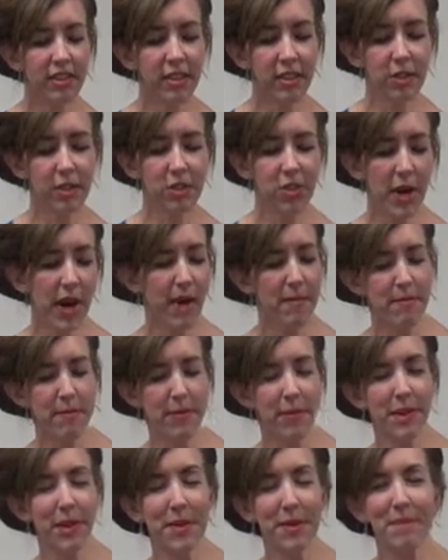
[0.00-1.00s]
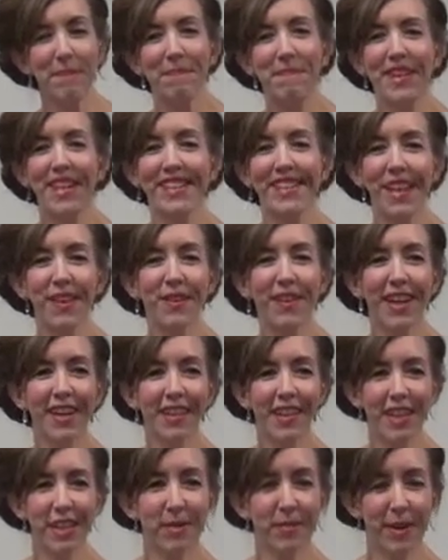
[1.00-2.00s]
a little trap for you because I don't
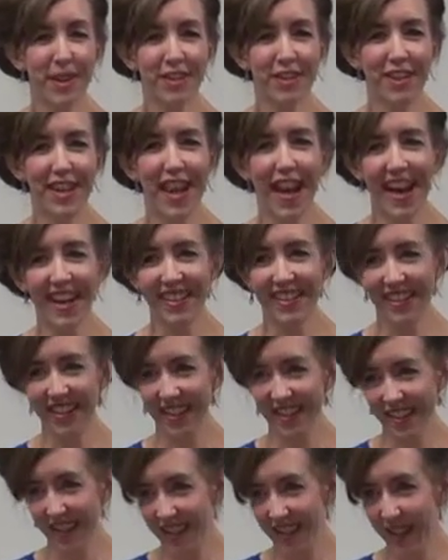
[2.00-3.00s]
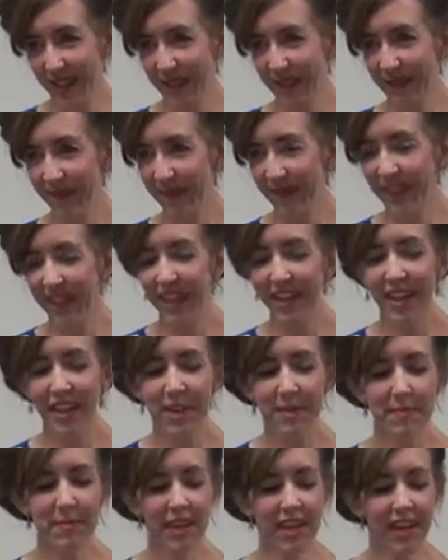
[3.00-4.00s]
like the expression act like a lady.
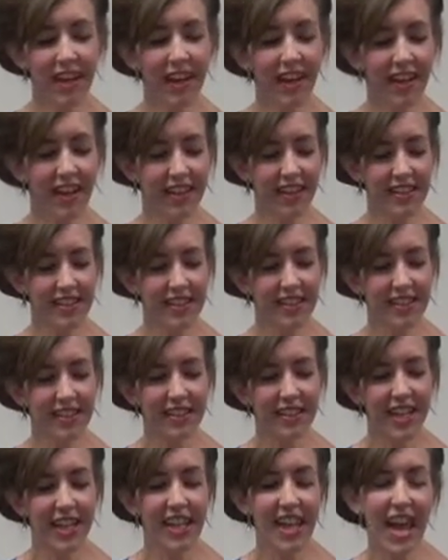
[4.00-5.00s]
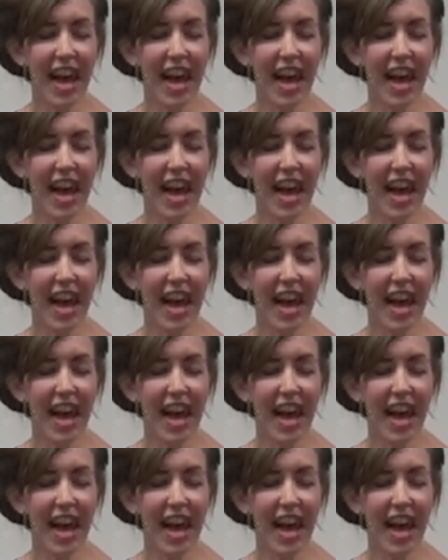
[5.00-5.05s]
Because an